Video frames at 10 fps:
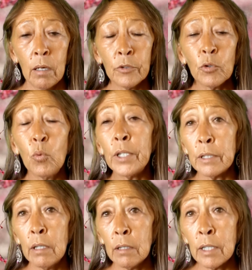under
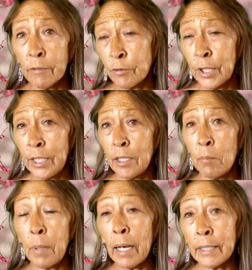one governing
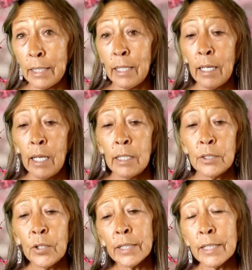body.
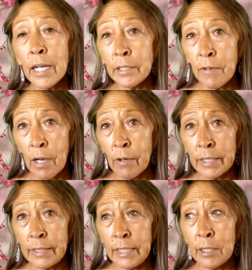So that's kind of how I
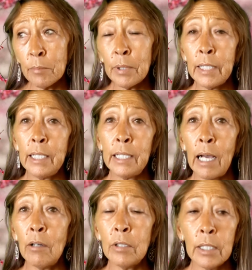see it playing
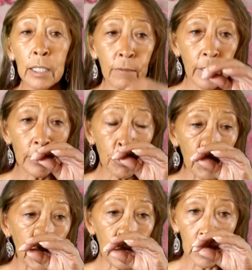out
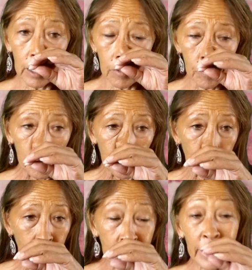eventually,
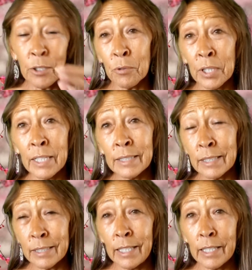and I don't think it's
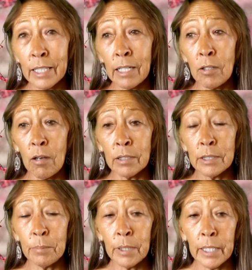going to take that long
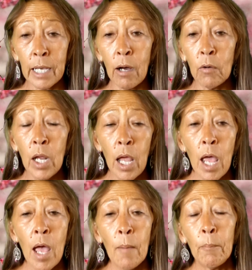to play out.
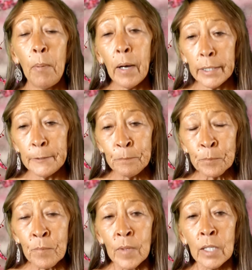But
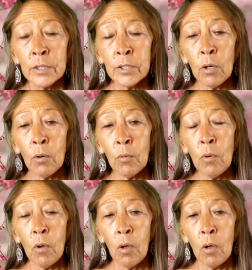so